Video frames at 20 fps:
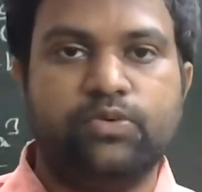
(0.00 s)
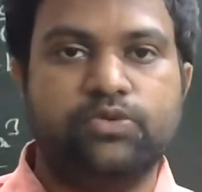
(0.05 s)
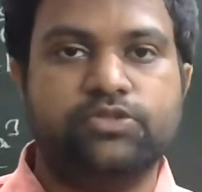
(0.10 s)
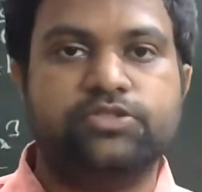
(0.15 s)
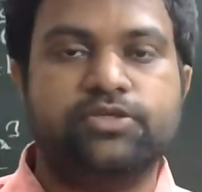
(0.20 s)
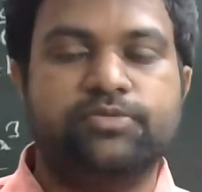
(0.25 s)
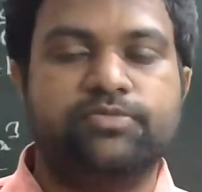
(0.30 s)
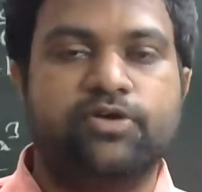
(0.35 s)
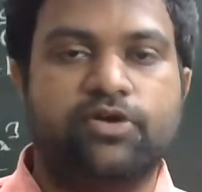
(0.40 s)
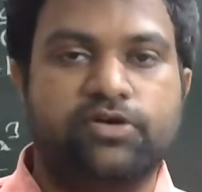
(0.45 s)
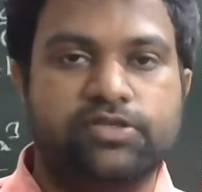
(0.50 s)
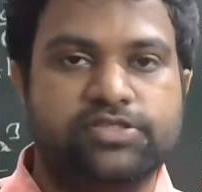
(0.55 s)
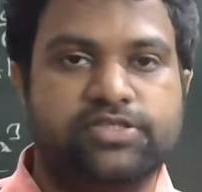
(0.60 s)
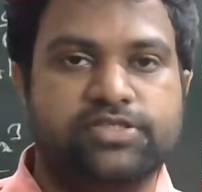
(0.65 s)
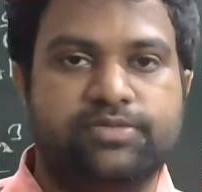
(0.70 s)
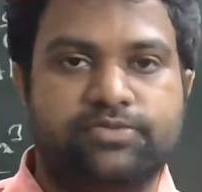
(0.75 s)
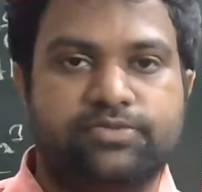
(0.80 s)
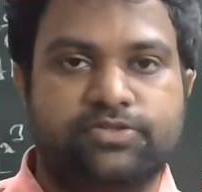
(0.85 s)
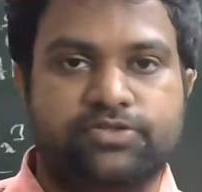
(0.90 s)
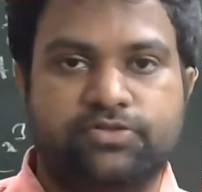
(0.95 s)
with some
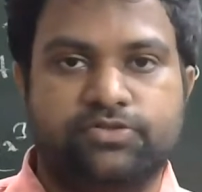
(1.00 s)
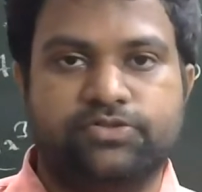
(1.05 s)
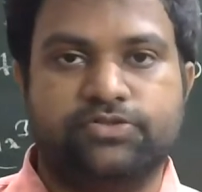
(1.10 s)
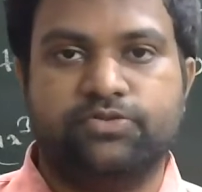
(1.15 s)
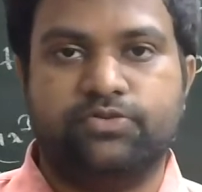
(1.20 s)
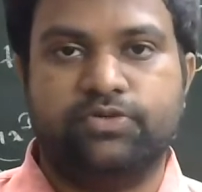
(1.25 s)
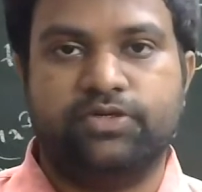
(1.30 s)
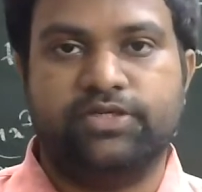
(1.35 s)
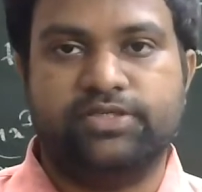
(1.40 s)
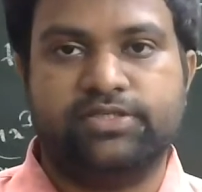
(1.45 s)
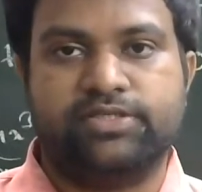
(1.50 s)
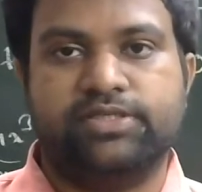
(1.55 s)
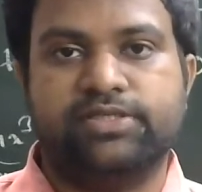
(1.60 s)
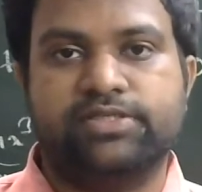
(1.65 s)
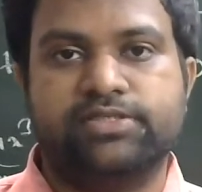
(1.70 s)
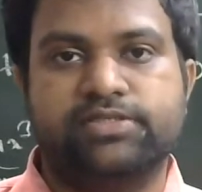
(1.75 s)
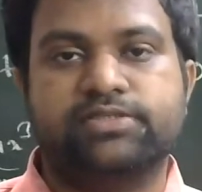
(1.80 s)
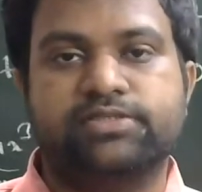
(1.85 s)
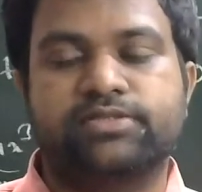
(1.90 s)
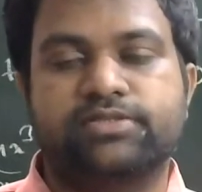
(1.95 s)
concepts also we'll
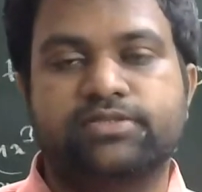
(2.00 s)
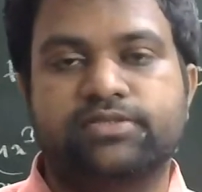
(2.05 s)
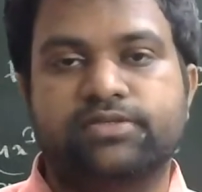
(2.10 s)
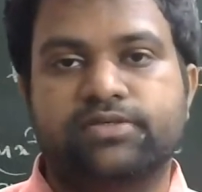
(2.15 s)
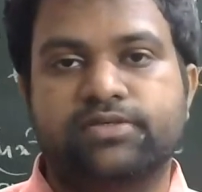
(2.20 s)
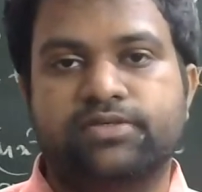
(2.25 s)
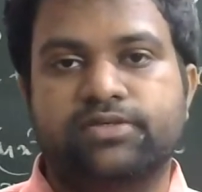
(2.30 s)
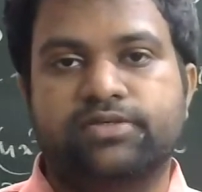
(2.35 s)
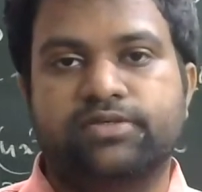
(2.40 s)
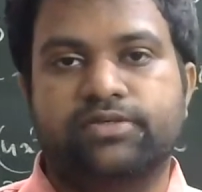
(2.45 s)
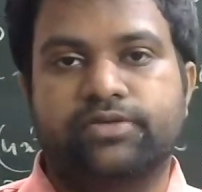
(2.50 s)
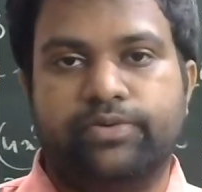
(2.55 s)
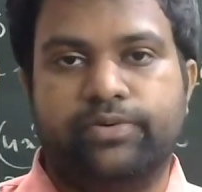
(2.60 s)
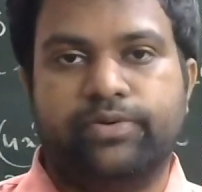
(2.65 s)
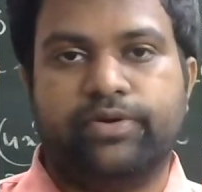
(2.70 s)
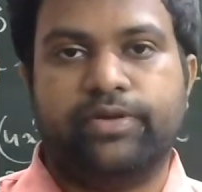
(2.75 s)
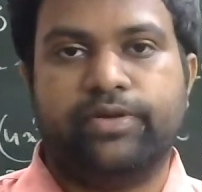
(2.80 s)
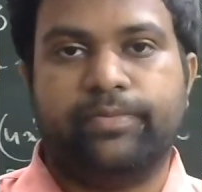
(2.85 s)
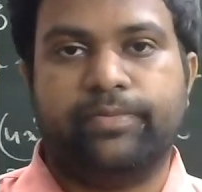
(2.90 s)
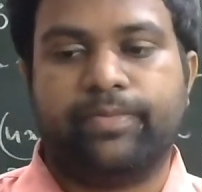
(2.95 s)
discuss.
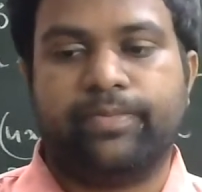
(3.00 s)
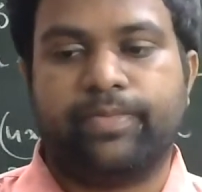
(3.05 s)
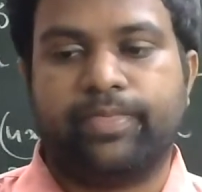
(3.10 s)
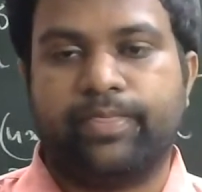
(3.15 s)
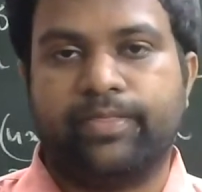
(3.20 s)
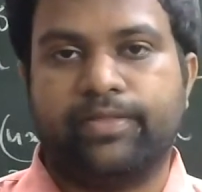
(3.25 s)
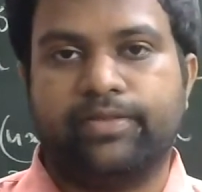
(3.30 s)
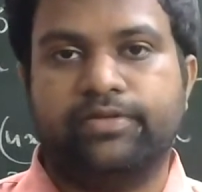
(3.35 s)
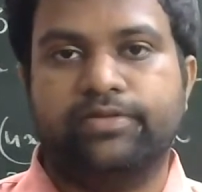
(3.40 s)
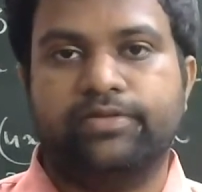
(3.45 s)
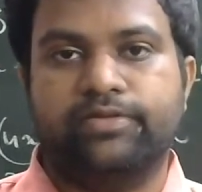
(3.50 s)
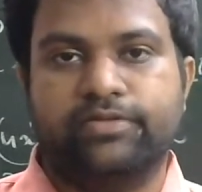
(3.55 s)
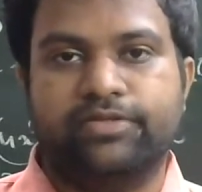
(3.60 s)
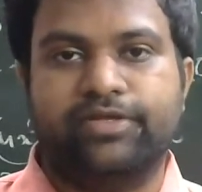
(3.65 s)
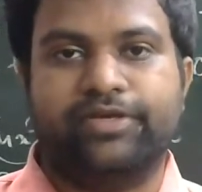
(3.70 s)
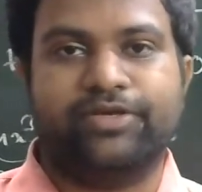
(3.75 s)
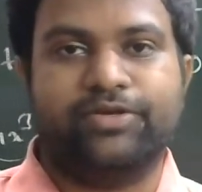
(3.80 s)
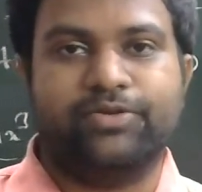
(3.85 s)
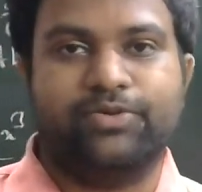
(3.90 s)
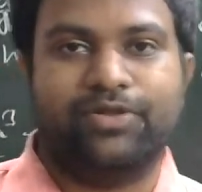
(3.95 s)
Okay,
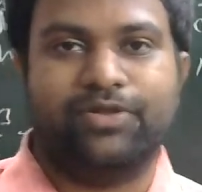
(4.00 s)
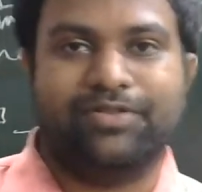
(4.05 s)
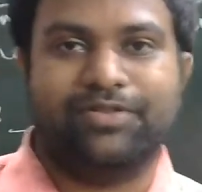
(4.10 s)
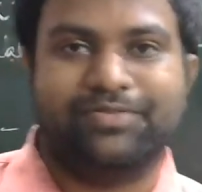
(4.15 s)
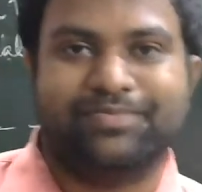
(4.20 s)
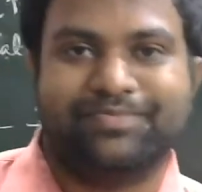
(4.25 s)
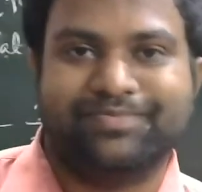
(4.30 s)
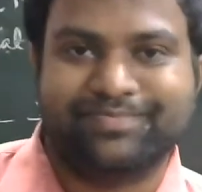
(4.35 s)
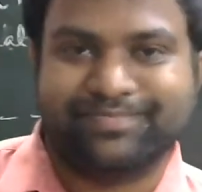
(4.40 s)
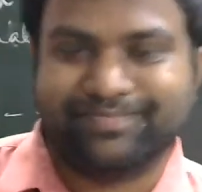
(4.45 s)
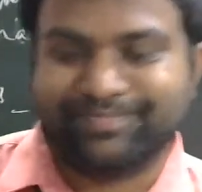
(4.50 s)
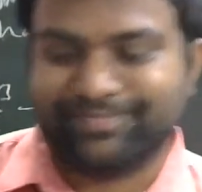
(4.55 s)
thank you all.